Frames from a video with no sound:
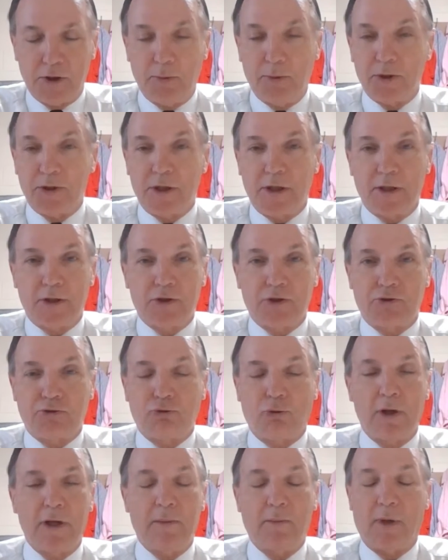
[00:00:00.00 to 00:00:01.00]
she was
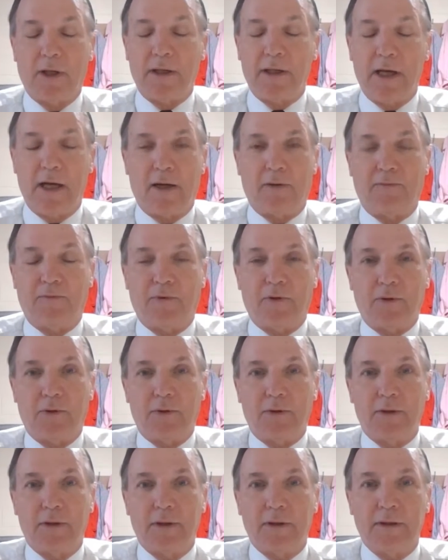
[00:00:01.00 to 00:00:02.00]
extremely
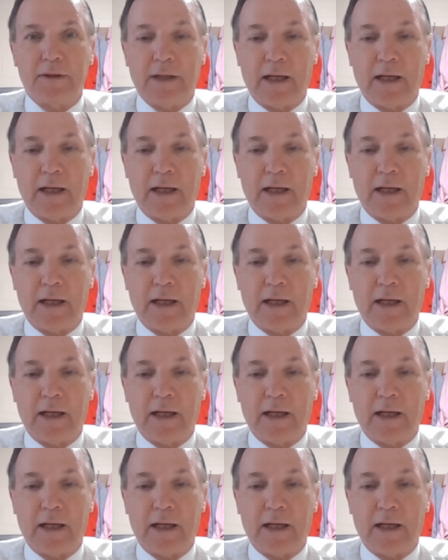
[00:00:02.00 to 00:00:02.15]
helpful.